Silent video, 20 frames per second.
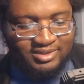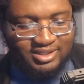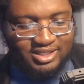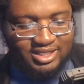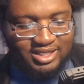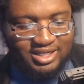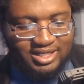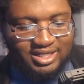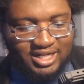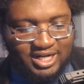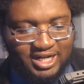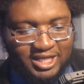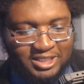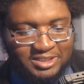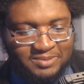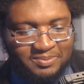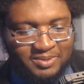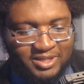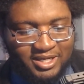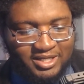In the next
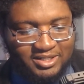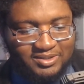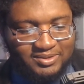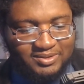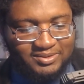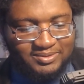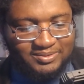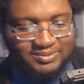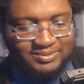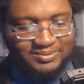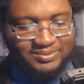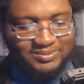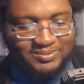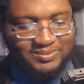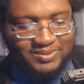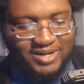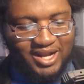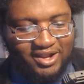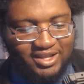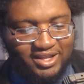panel.
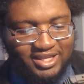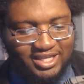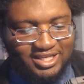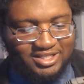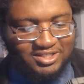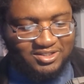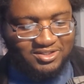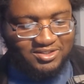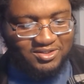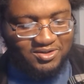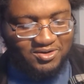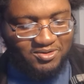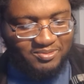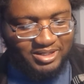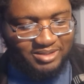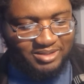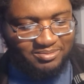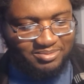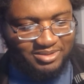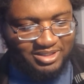Wow, he gets so many
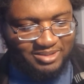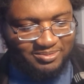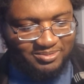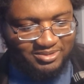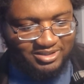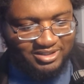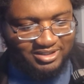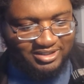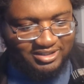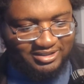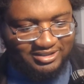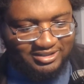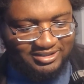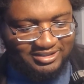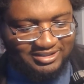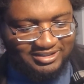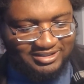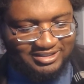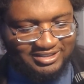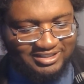people, dog.
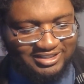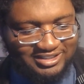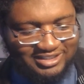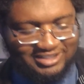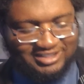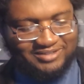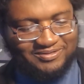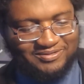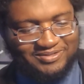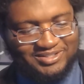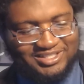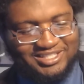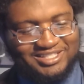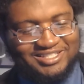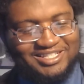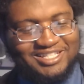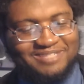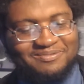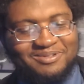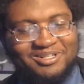This
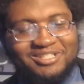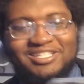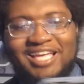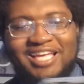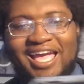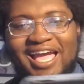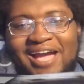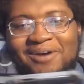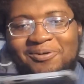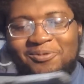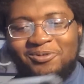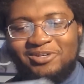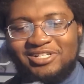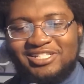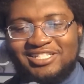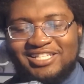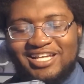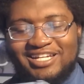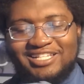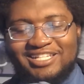next bit is an outward
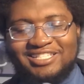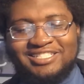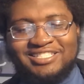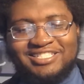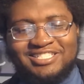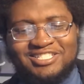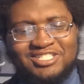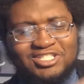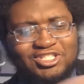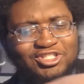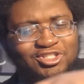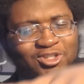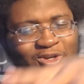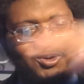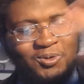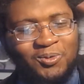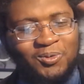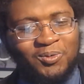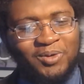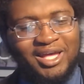sound. It's just
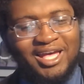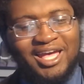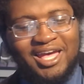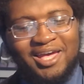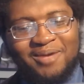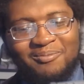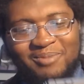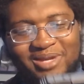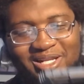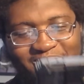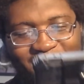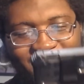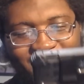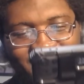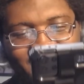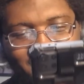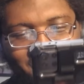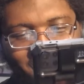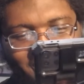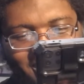so many
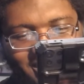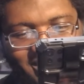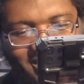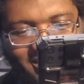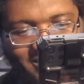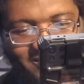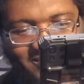people there.